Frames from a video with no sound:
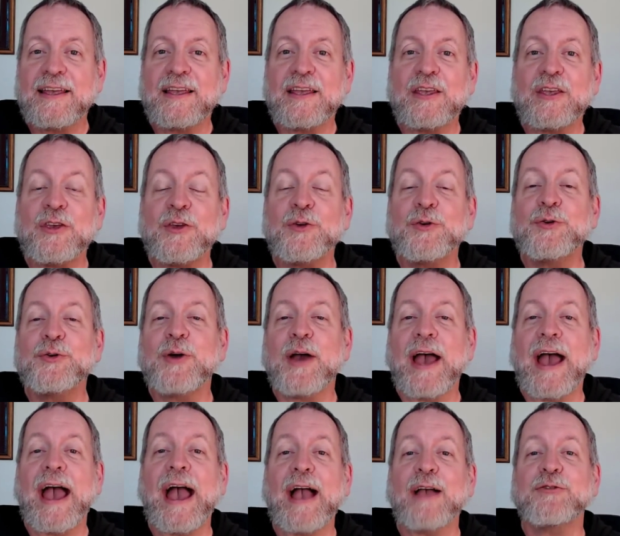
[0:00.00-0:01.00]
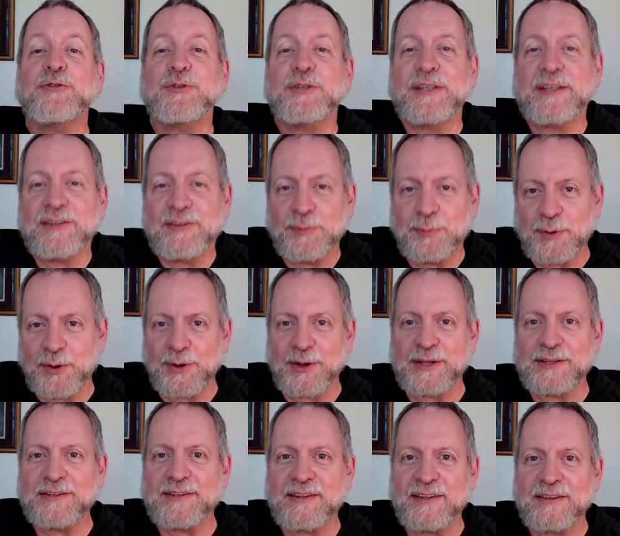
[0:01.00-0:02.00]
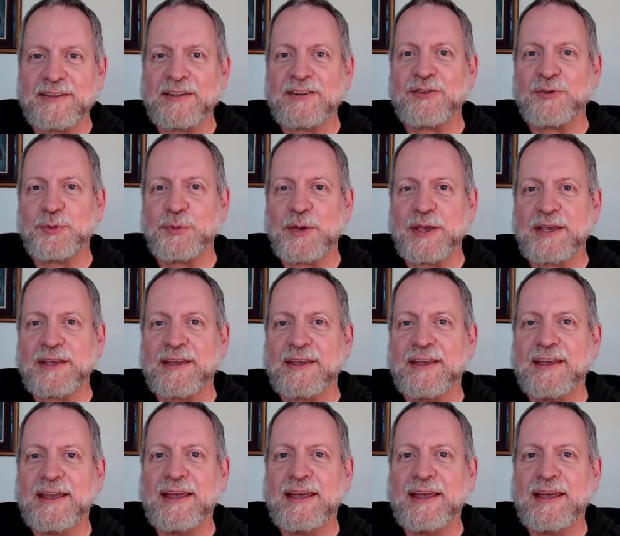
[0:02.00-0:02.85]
you actually experience this week